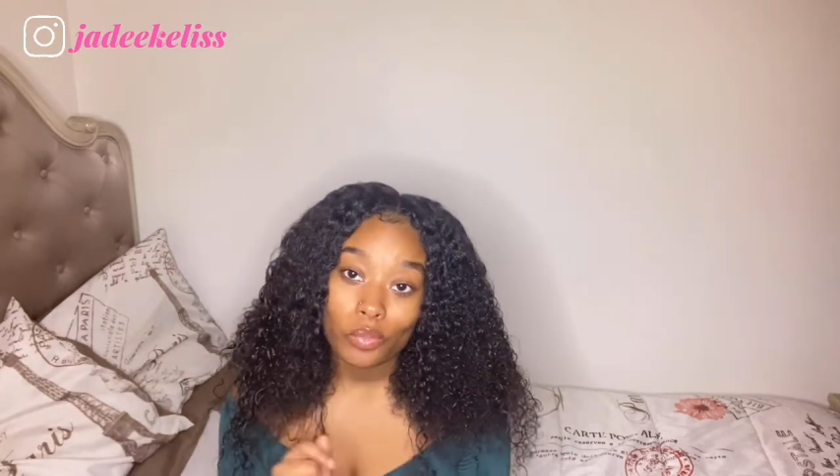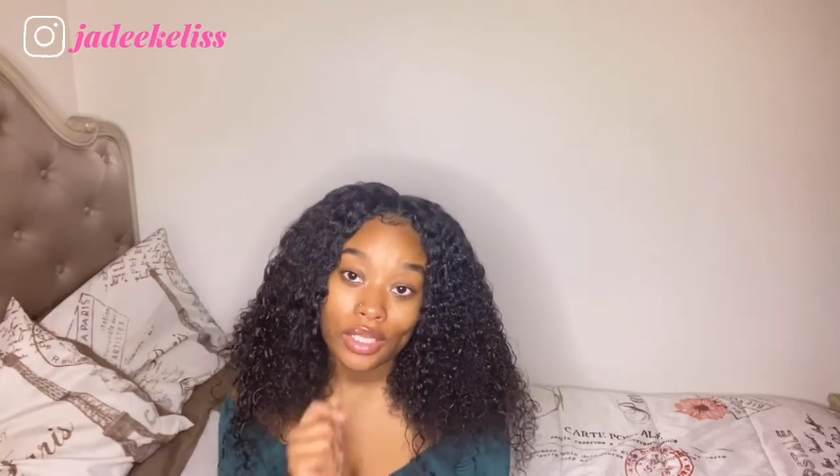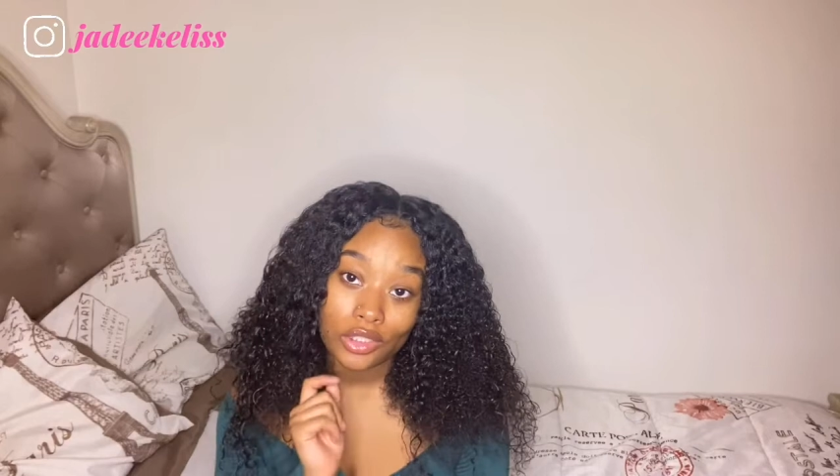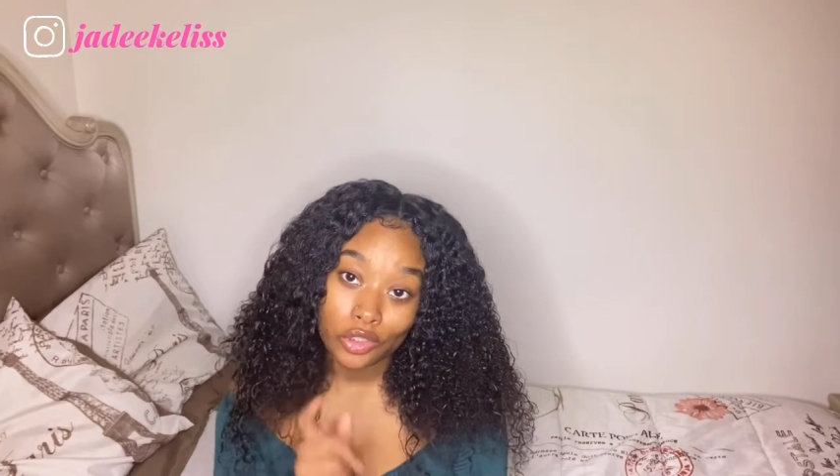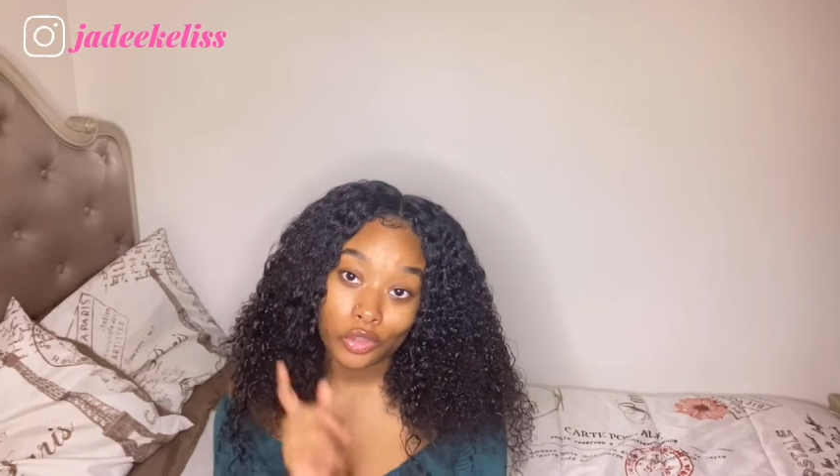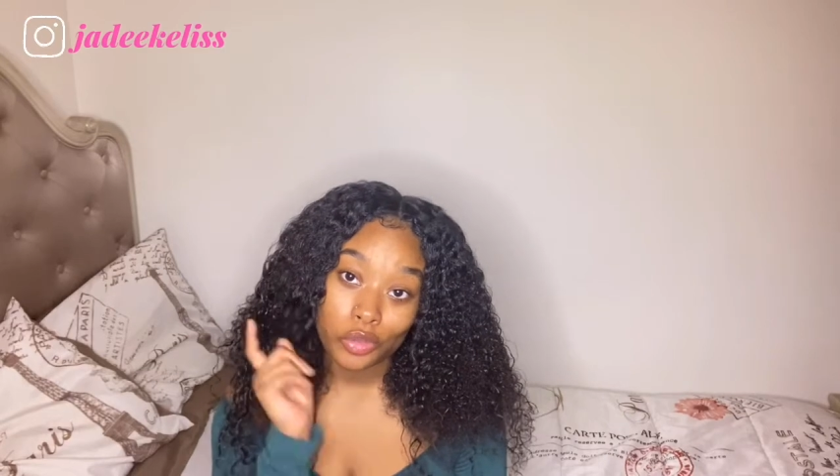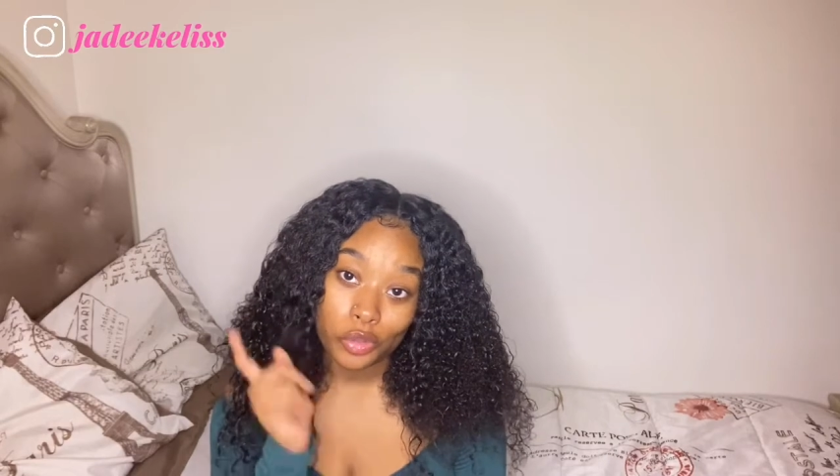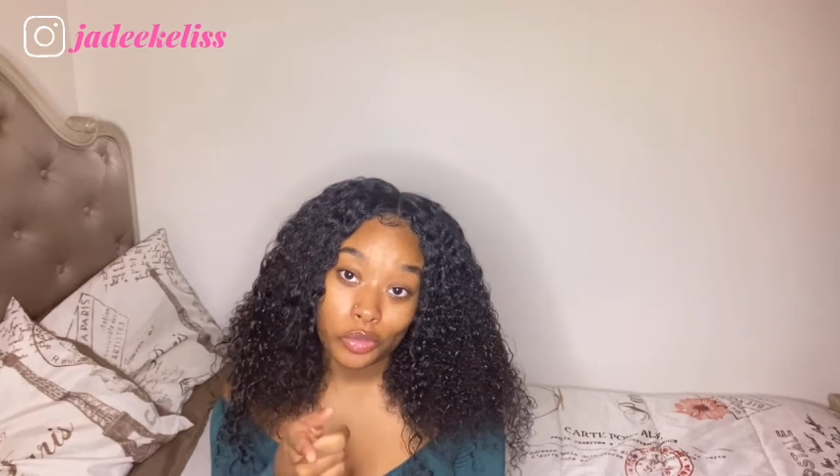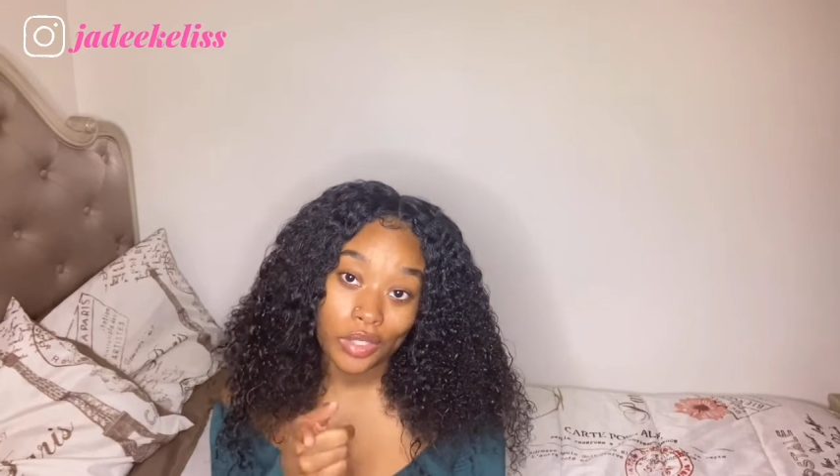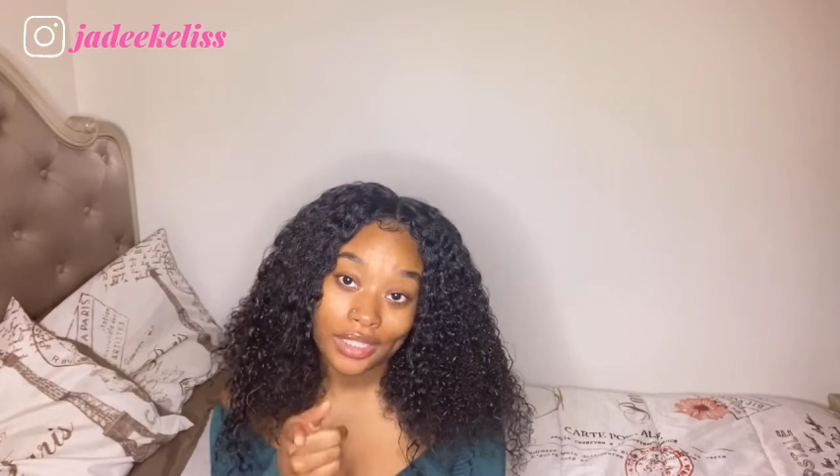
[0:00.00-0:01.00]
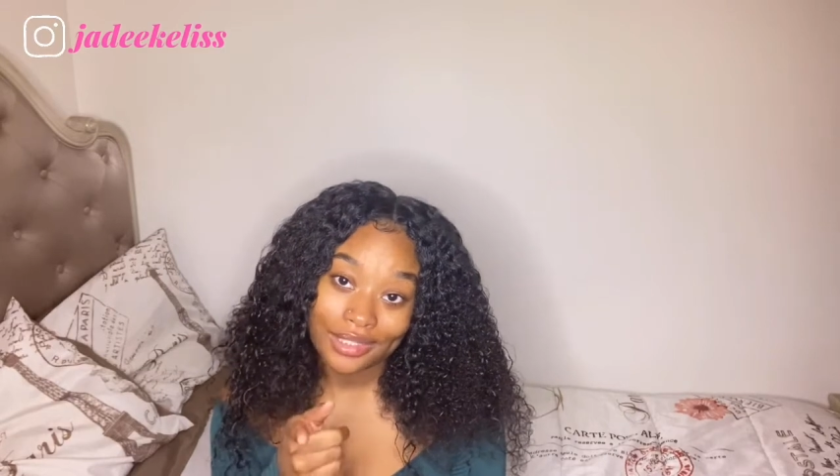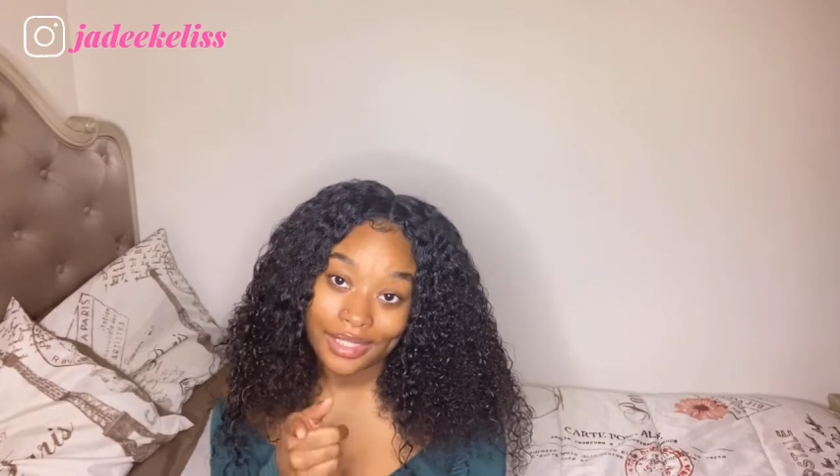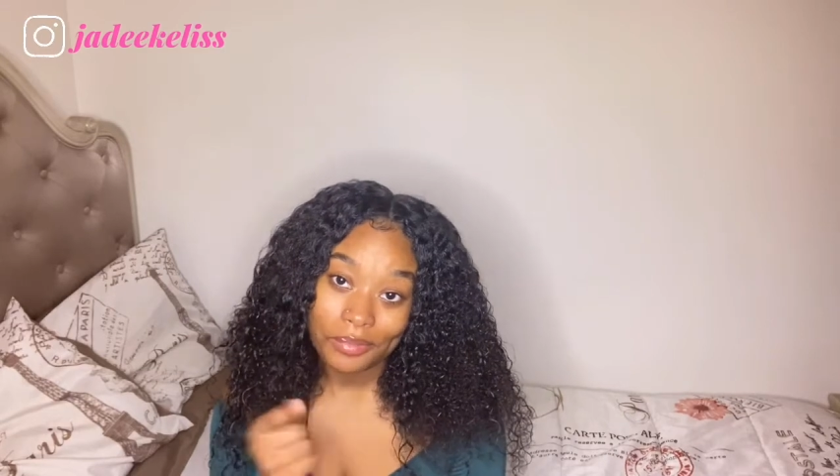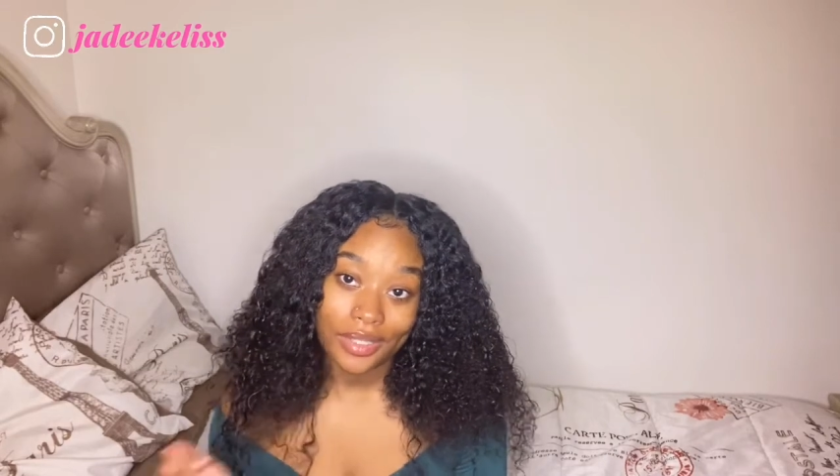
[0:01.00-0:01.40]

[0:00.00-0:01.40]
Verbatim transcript: what do you want to see